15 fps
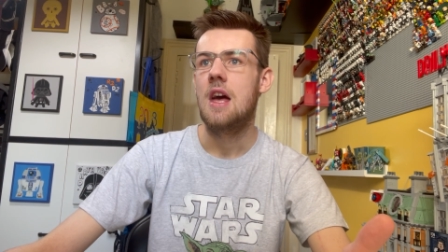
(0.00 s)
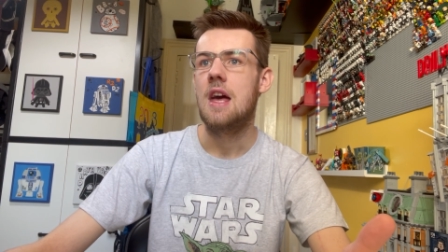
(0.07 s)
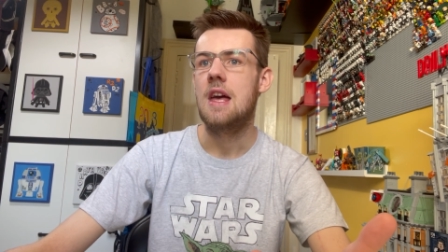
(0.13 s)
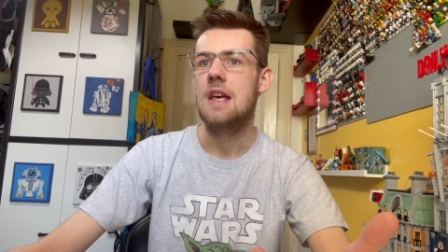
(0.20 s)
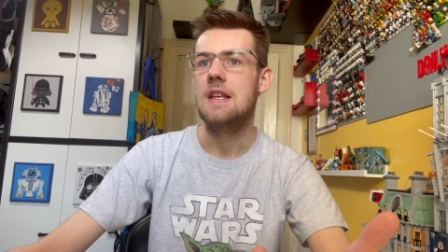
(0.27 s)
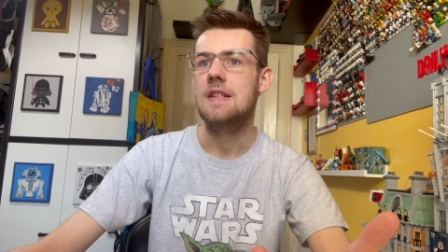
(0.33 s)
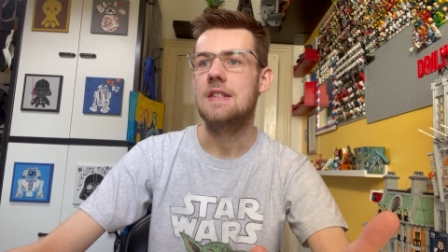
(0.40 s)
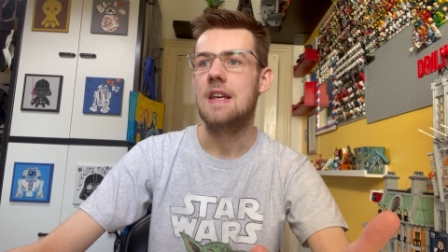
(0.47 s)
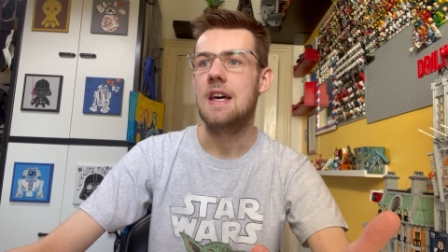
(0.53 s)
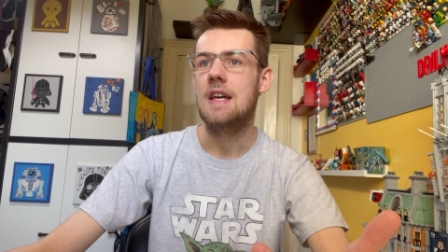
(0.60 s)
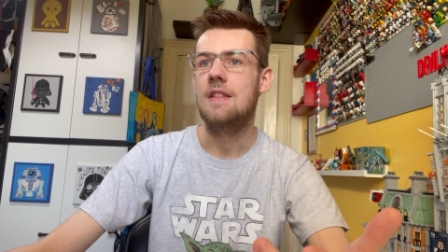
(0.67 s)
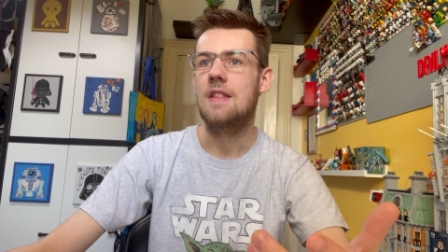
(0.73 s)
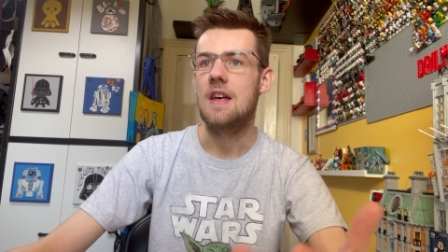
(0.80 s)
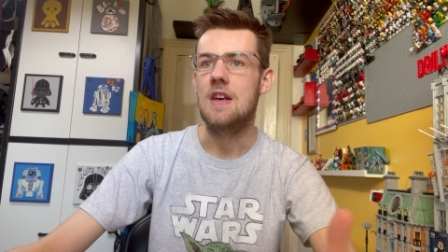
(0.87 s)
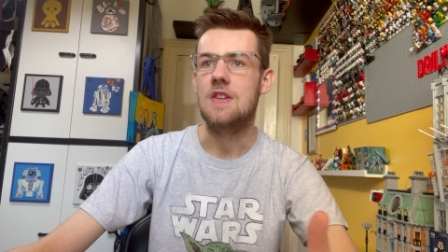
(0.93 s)
is uh,
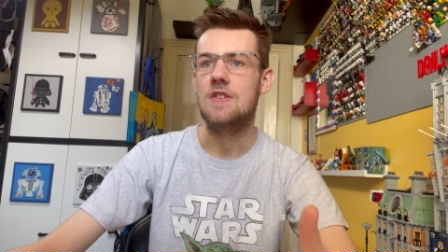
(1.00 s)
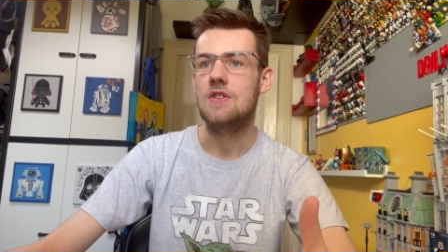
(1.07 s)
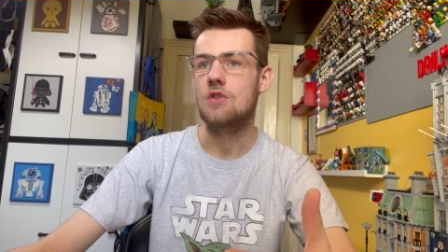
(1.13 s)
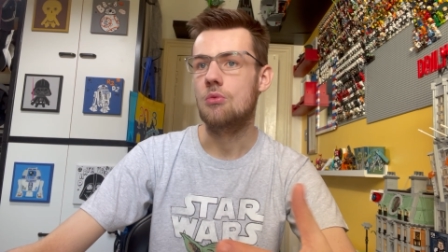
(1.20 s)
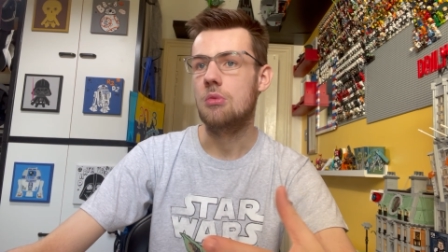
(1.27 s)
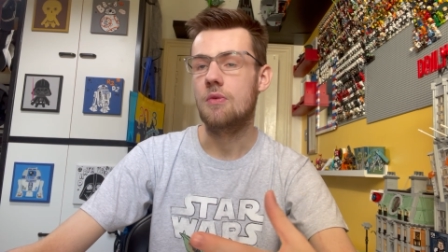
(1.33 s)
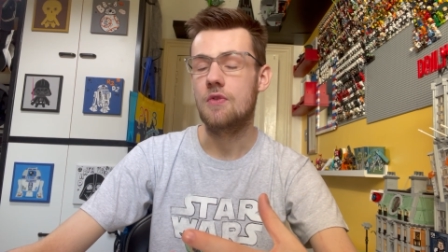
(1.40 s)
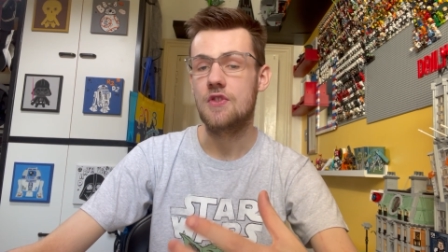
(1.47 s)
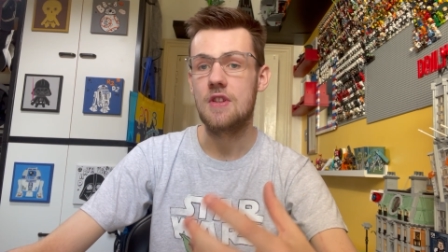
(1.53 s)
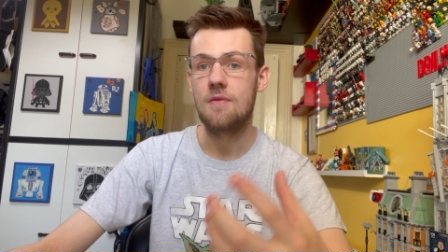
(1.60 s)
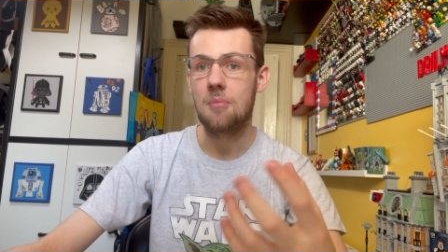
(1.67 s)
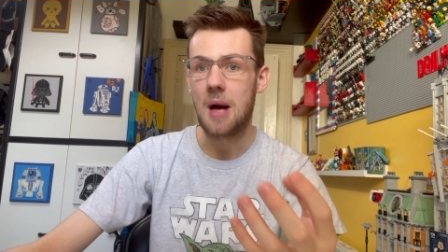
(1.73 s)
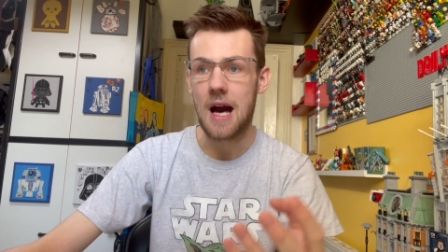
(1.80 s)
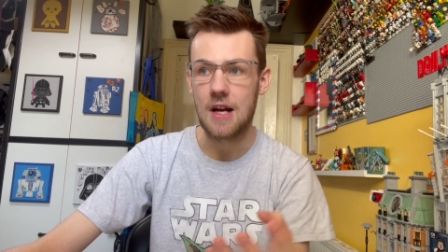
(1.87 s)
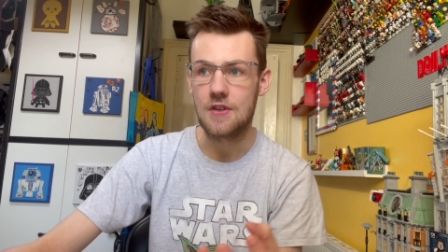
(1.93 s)
this. So we've received
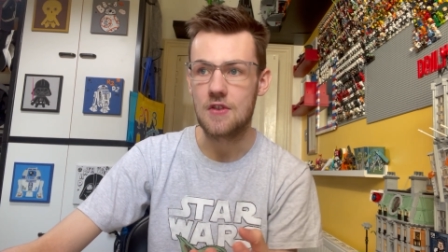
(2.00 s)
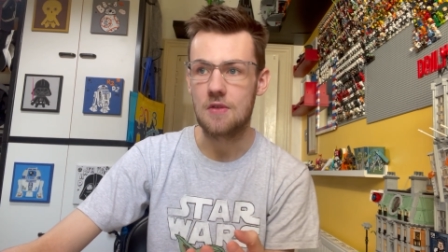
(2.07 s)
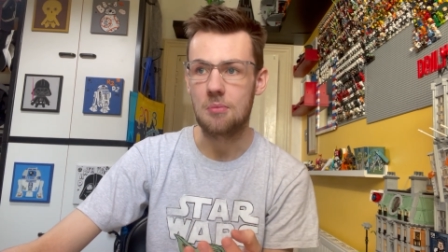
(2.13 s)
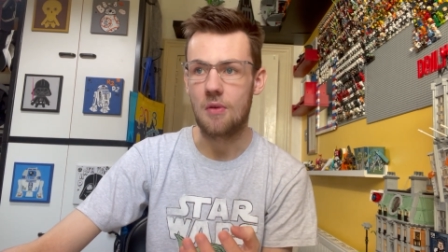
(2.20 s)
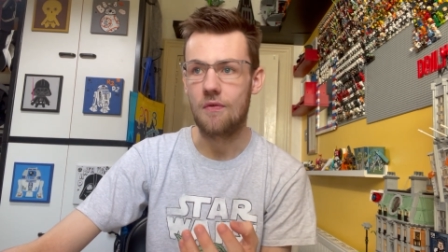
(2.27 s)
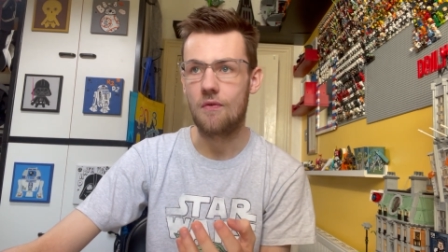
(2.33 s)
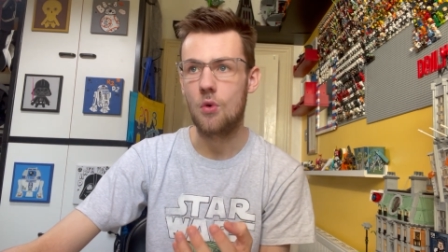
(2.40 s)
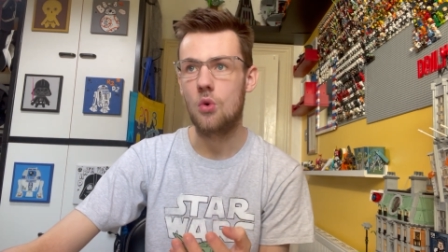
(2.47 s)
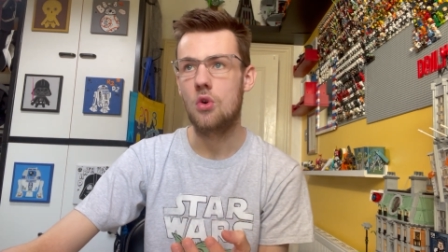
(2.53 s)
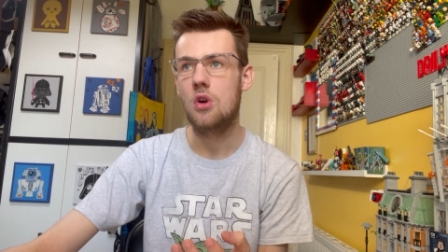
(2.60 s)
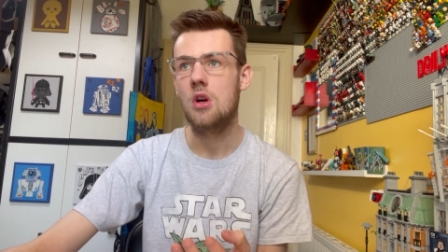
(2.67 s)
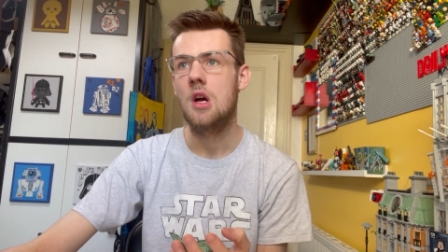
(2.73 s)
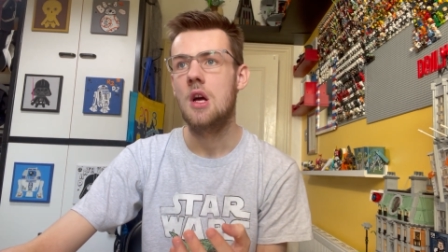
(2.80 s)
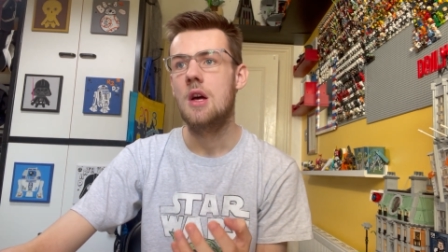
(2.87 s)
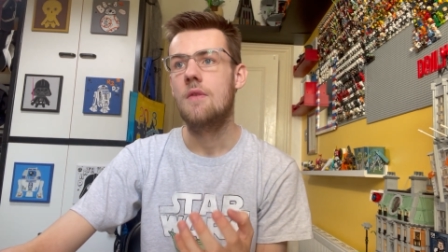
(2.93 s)
patches
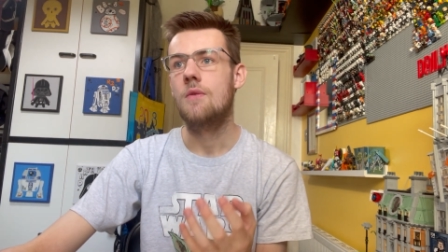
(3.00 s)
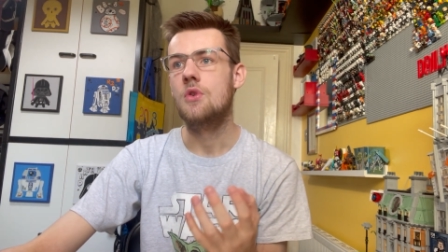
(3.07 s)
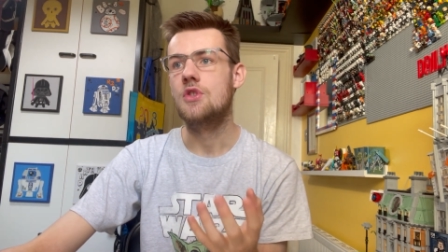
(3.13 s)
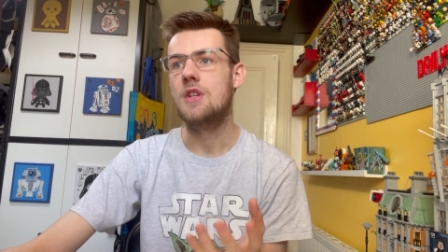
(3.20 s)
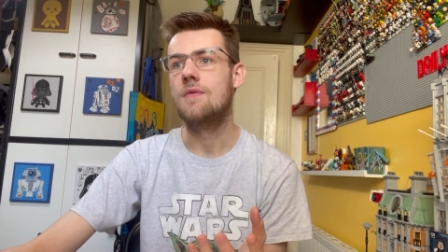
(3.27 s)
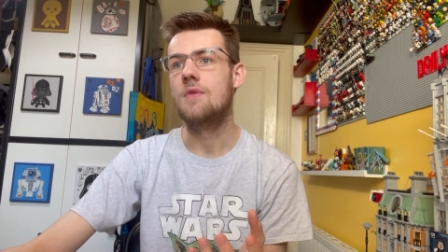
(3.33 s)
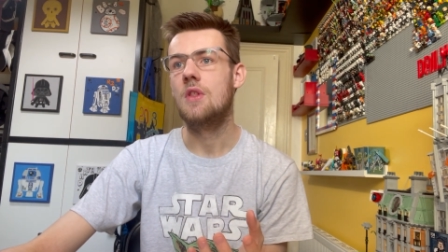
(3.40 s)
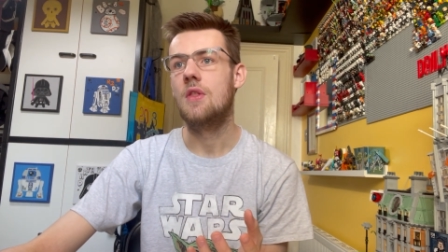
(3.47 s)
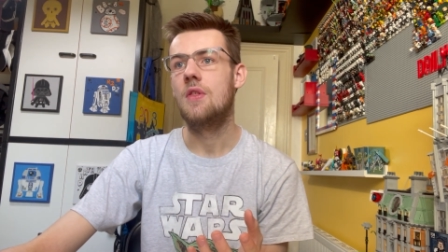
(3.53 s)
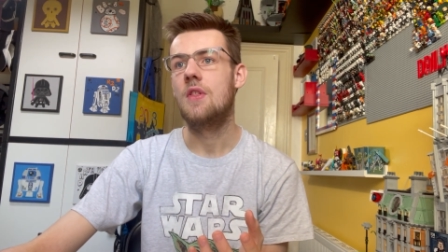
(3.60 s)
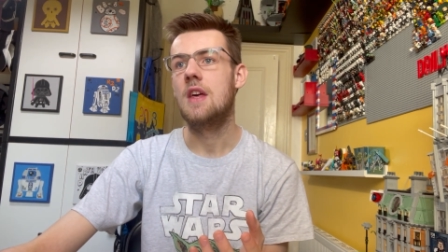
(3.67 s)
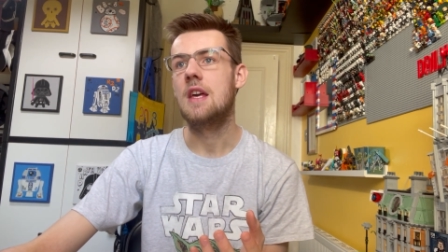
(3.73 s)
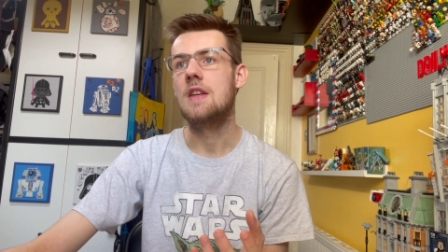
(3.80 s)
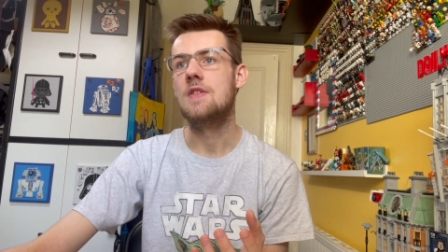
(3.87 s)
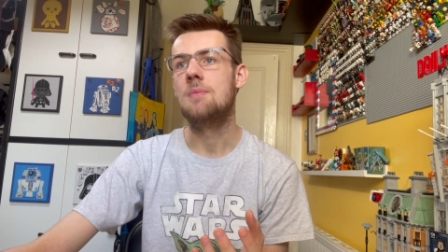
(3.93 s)
before for different things,